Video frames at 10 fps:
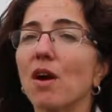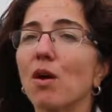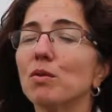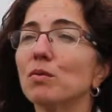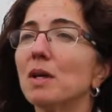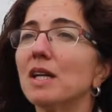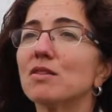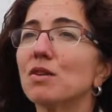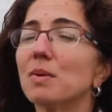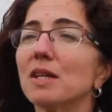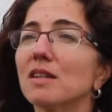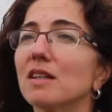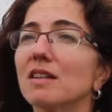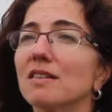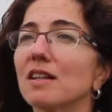old military
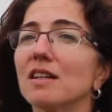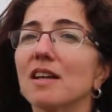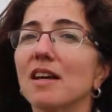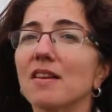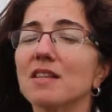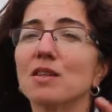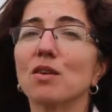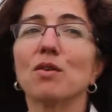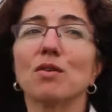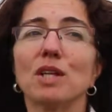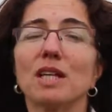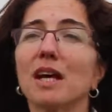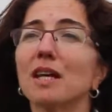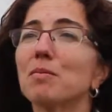buildings and there's a concrete gun